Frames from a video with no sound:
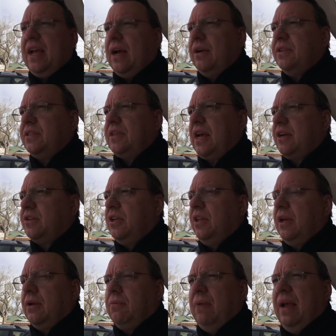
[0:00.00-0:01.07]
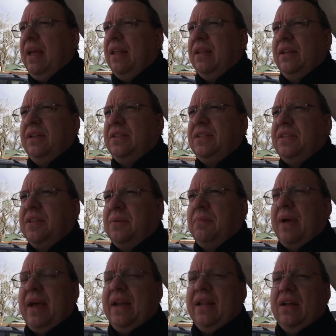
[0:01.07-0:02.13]
I was actually like, man, this isn't
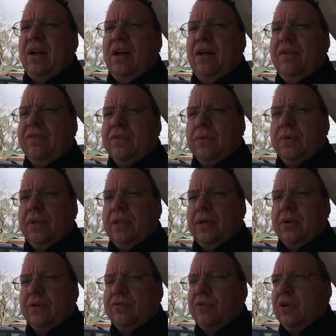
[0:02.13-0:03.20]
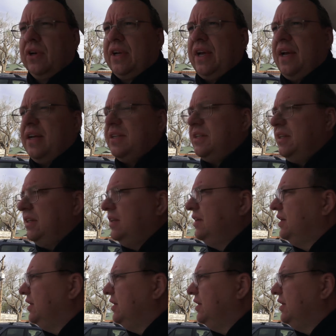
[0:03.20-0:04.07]
bad at all for what they were forecasting.